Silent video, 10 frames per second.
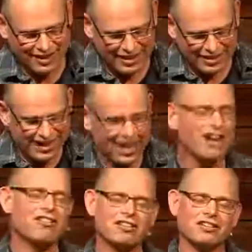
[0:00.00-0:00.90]

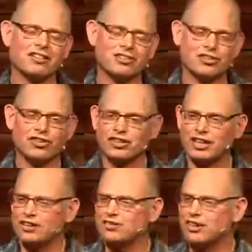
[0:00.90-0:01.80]
Karen, during
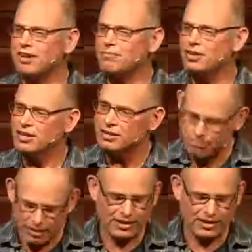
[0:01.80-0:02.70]
that time,
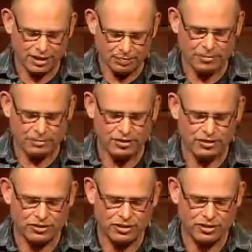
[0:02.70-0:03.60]
made the
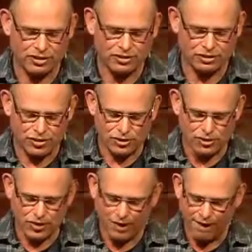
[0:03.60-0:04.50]
commitment to
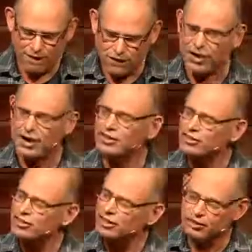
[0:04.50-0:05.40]
find
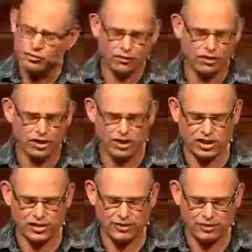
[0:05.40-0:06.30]
and follow
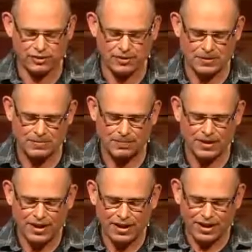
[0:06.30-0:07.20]
Jesus.
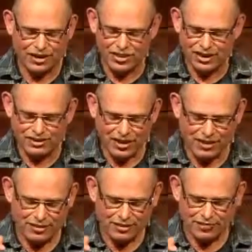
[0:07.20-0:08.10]
And she
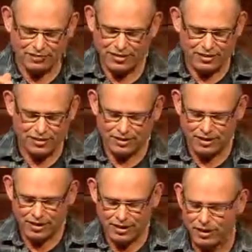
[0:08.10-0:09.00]
said,
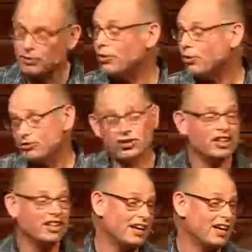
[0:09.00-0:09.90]
or
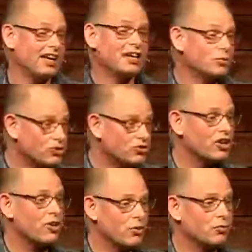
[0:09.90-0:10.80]
looking at it, it was
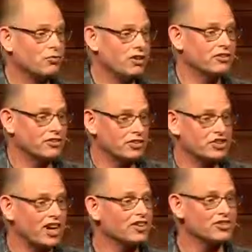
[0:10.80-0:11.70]
so obvious, the
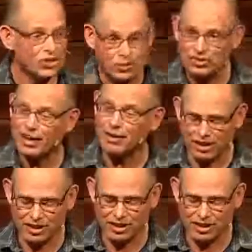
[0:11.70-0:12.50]
change that was happening